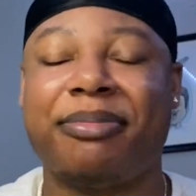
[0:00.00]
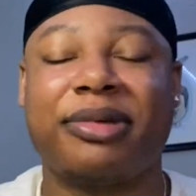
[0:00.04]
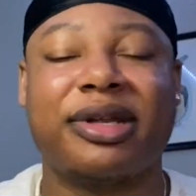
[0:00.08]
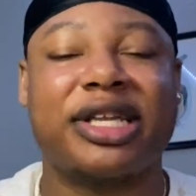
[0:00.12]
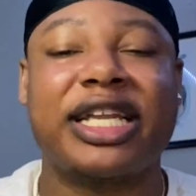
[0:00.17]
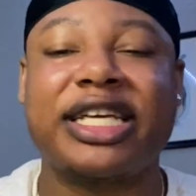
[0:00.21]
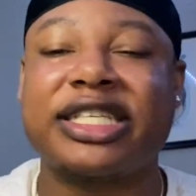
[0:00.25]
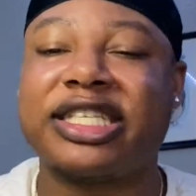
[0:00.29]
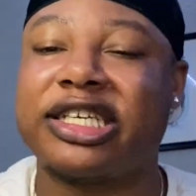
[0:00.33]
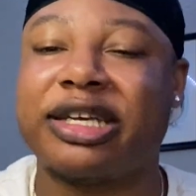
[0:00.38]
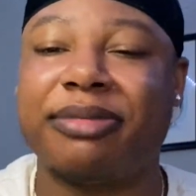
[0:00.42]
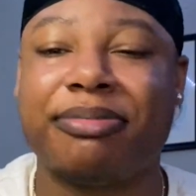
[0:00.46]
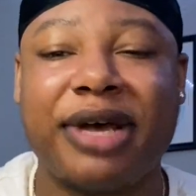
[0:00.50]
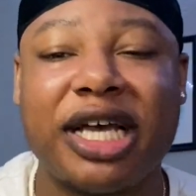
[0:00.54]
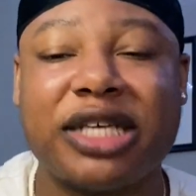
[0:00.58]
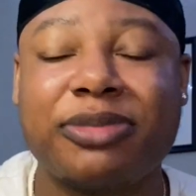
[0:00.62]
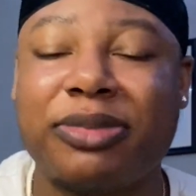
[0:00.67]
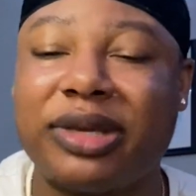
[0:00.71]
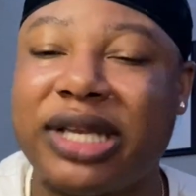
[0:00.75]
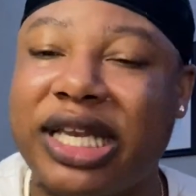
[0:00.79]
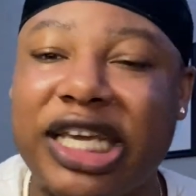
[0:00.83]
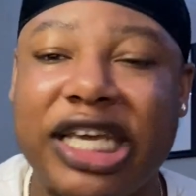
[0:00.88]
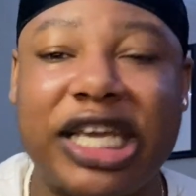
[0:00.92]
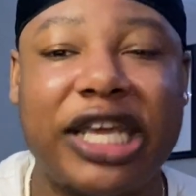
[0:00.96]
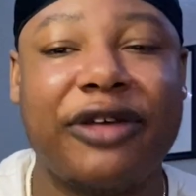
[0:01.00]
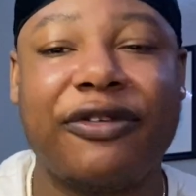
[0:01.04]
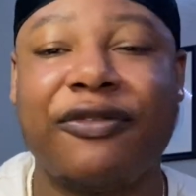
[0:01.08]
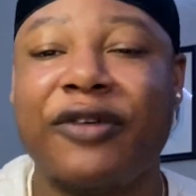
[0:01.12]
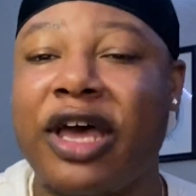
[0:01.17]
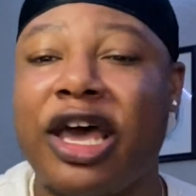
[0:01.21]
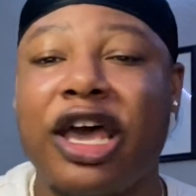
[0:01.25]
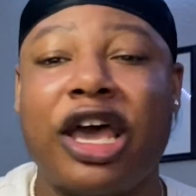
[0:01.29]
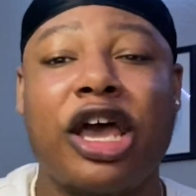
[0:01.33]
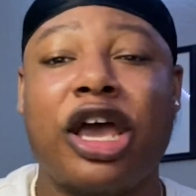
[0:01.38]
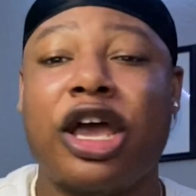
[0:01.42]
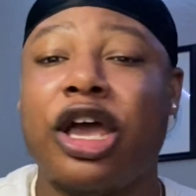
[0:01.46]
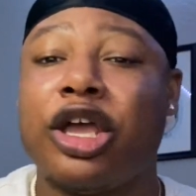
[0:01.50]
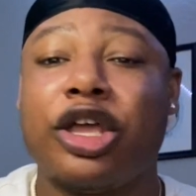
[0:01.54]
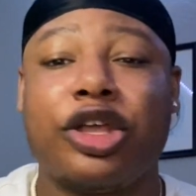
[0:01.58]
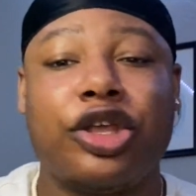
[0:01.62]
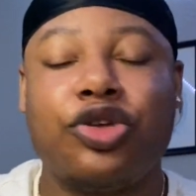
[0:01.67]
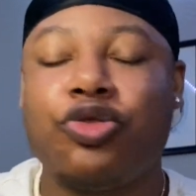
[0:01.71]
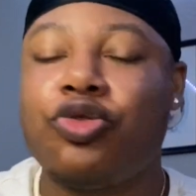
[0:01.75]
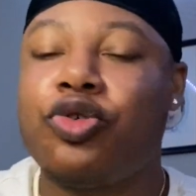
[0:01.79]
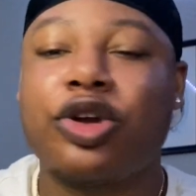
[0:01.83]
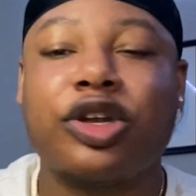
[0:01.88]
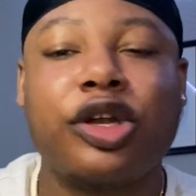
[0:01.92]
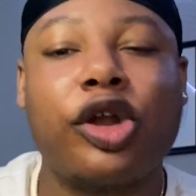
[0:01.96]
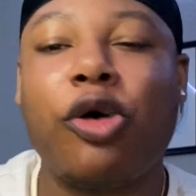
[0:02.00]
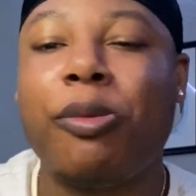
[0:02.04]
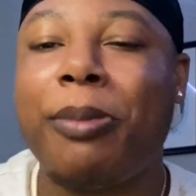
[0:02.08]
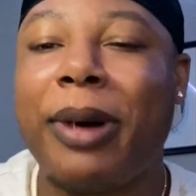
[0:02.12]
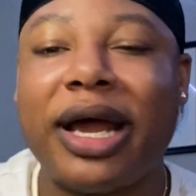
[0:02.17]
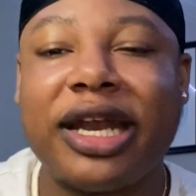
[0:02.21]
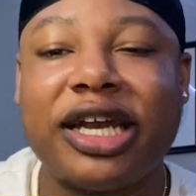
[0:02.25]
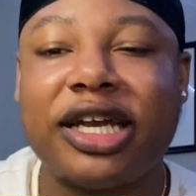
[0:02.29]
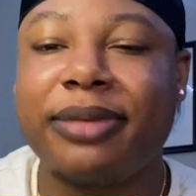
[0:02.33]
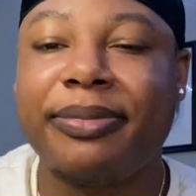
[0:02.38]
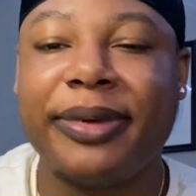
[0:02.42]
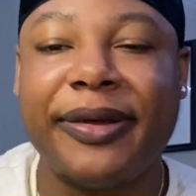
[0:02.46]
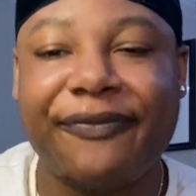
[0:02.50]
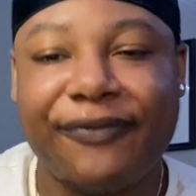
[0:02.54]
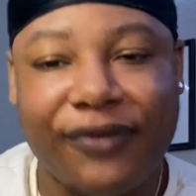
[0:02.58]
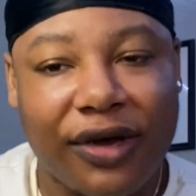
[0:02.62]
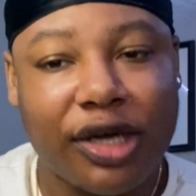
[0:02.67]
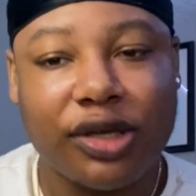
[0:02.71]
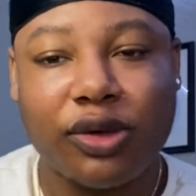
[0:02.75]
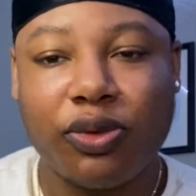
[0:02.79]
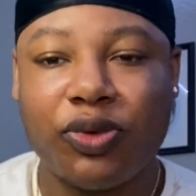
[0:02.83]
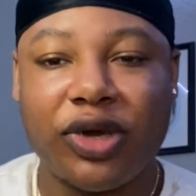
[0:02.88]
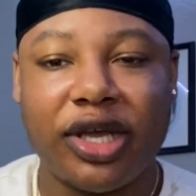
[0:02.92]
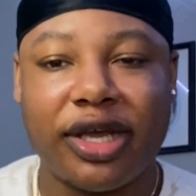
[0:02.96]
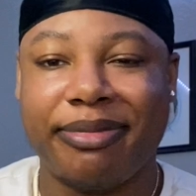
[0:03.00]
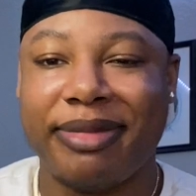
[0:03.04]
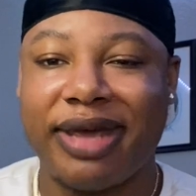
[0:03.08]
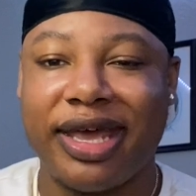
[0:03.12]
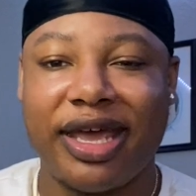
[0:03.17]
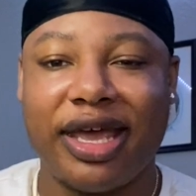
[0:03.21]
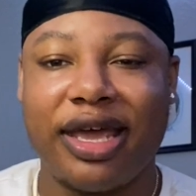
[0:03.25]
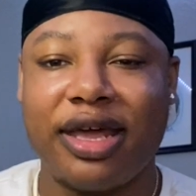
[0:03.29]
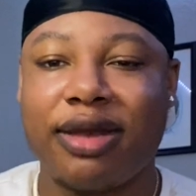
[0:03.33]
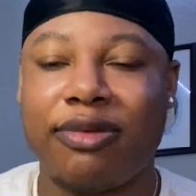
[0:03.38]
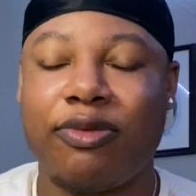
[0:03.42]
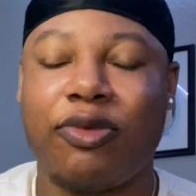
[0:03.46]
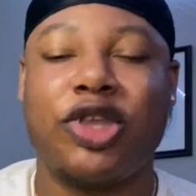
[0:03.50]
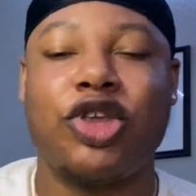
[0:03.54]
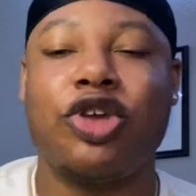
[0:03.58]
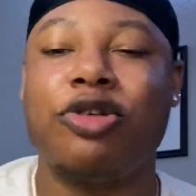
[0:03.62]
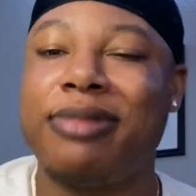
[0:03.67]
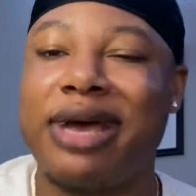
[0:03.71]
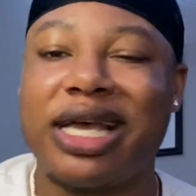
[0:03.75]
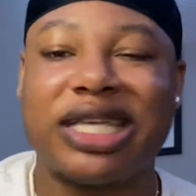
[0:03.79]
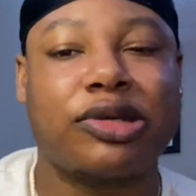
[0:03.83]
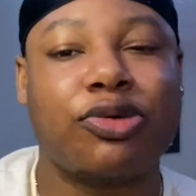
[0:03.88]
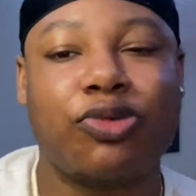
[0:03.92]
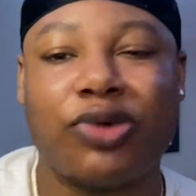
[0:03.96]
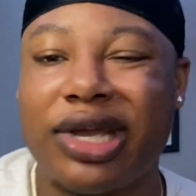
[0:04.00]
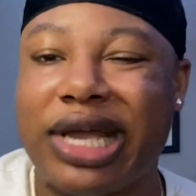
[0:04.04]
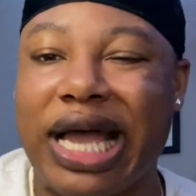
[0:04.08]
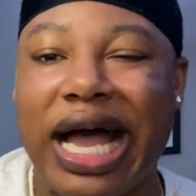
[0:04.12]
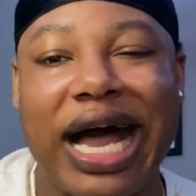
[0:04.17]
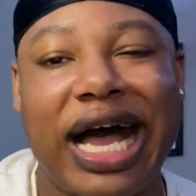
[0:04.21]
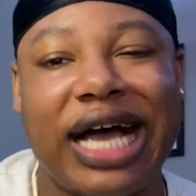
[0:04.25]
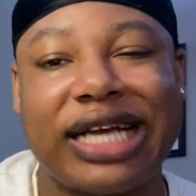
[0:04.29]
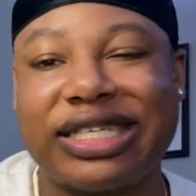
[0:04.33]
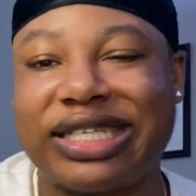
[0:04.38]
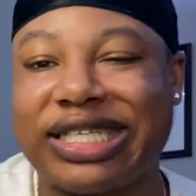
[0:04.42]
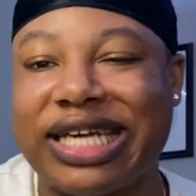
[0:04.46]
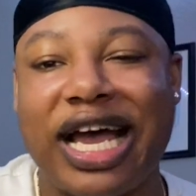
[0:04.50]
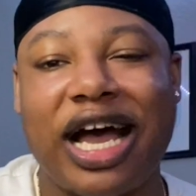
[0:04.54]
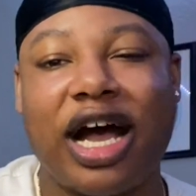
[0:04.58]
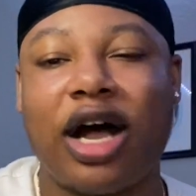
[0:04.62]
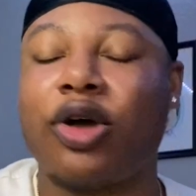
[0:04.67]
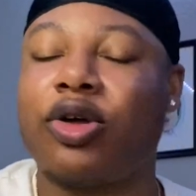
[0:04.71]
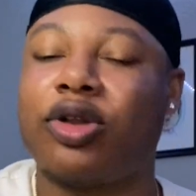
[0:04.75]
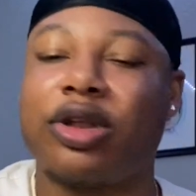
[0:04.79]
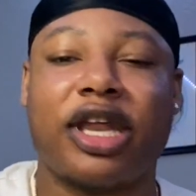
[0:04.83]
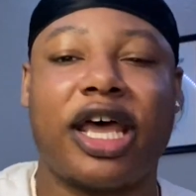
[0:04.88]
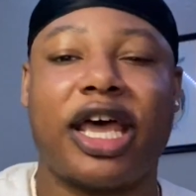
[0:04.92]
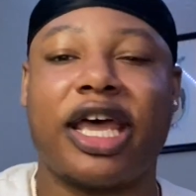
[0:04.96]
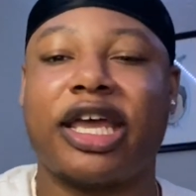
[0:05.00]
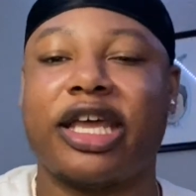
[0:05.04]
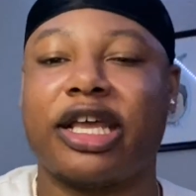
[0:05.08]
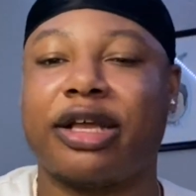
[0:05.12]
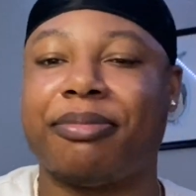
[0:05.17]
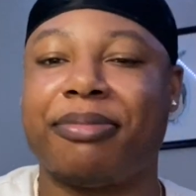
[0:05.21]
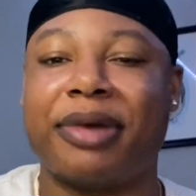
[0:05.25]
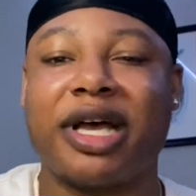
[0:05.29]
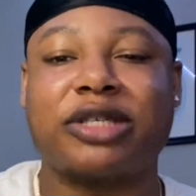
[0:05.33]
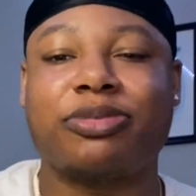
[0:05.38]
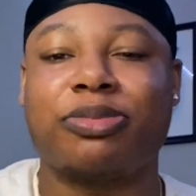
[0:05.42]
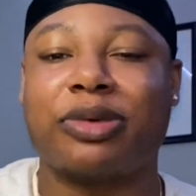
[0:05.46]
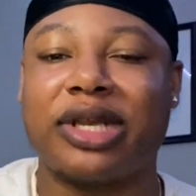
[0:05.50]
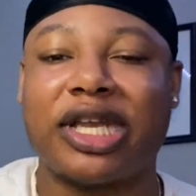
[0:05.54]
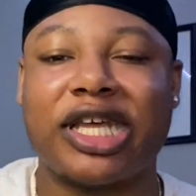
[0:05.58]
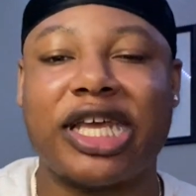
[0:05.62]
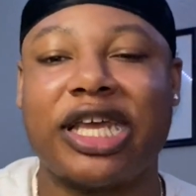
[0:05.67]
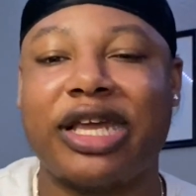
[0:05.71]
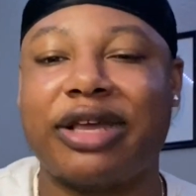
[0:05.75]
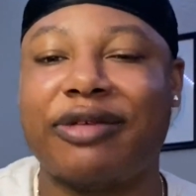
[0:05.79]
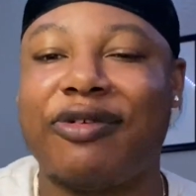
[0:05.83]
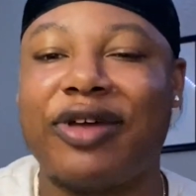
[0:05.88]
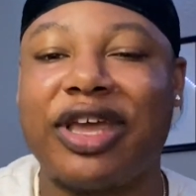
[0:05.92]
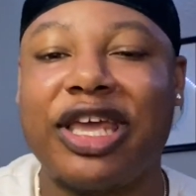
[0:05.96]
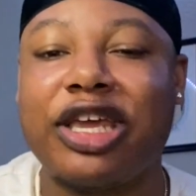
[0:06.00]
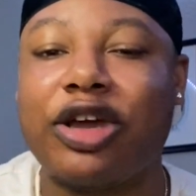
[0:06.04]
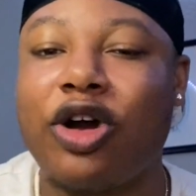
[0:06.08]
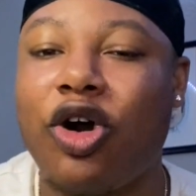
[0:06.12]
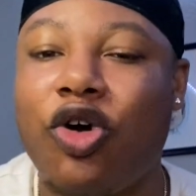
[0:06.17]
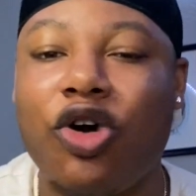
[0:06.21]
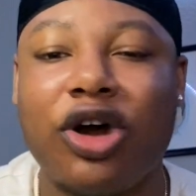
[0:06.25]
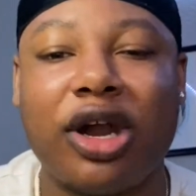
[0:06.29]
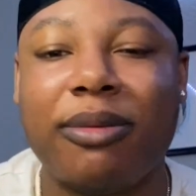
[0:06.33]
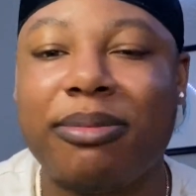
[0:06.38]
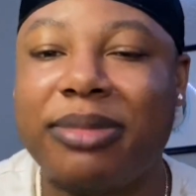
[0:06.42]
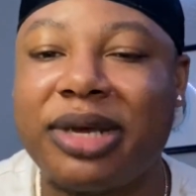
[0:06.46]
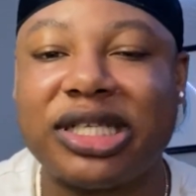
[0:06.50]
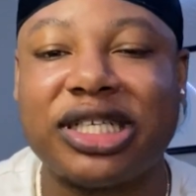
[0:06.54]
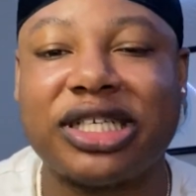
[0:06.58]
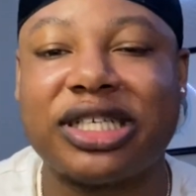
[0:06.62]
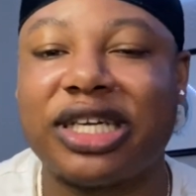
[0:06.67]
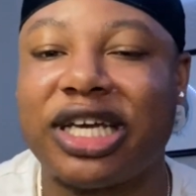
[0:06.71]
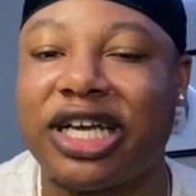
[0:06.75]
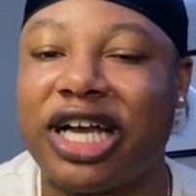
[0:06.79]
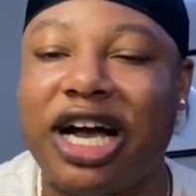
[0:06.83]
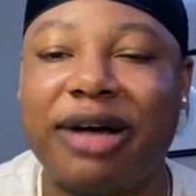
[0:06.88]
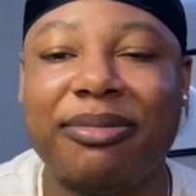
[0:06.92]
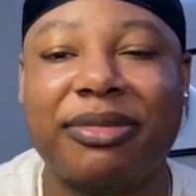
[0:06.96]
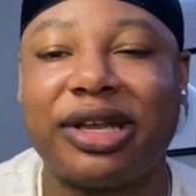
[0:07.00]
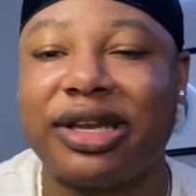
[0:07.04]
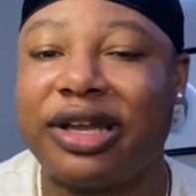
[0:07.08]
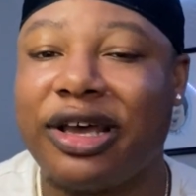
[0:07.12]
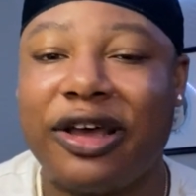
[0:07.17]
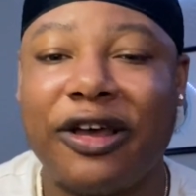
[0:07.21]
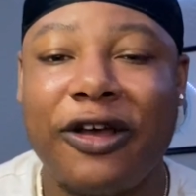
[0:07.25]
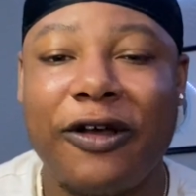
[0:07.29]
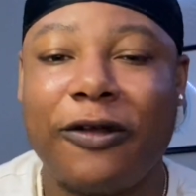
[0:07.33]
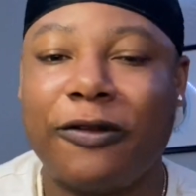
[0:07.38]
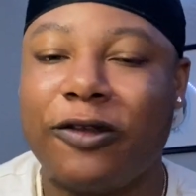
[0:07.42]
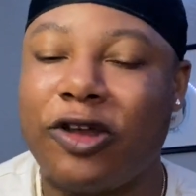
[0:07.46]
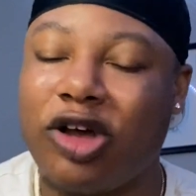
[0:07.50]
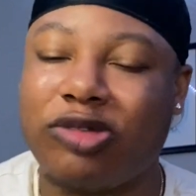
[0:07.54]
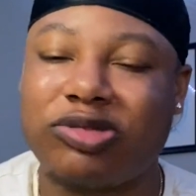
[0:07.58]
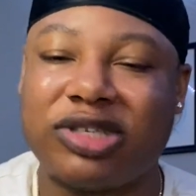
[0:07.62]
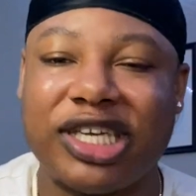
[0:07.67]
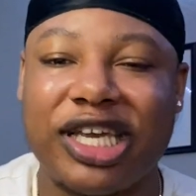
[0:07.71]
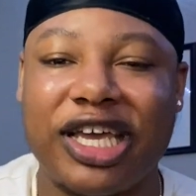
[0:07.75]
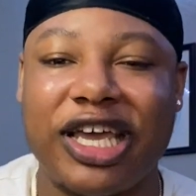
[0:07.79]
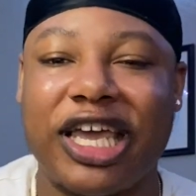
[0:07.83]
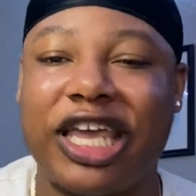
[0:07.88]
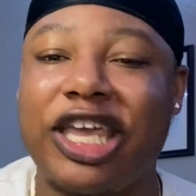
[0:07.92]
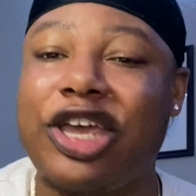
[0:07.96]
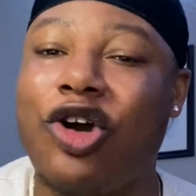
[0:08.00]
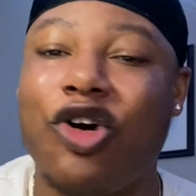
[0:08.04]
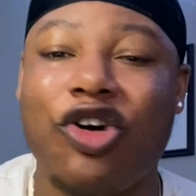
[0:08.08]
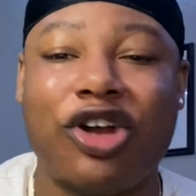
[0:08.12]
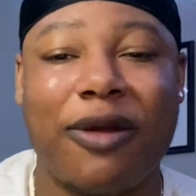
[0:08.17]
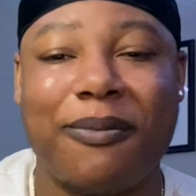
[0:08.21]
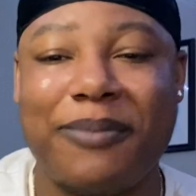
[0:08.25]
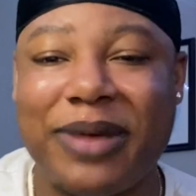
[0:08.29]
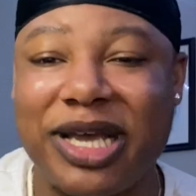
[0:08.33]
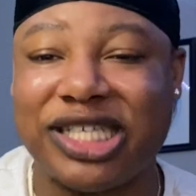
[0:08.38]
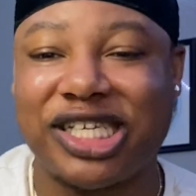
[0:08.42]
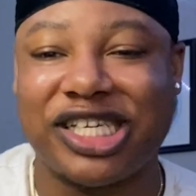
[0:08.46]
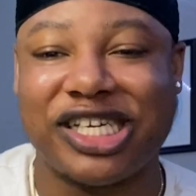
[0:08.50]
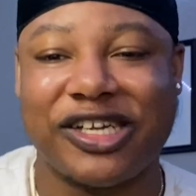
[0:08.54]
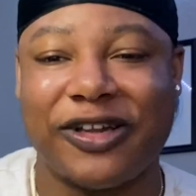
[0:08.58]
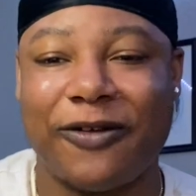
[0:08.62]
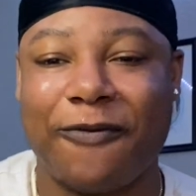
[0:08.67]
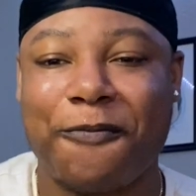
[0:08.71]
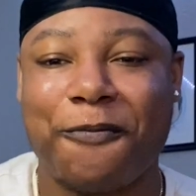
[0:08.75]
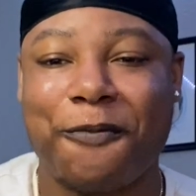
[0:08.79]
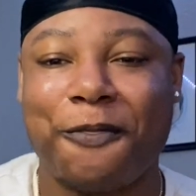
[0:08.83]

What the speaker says: But listen, best believe, you are nobody to be fucked with, man. When you messing with God's child, hey, best believe, he on a mission to come and, you know what I'm saying? He on a mission.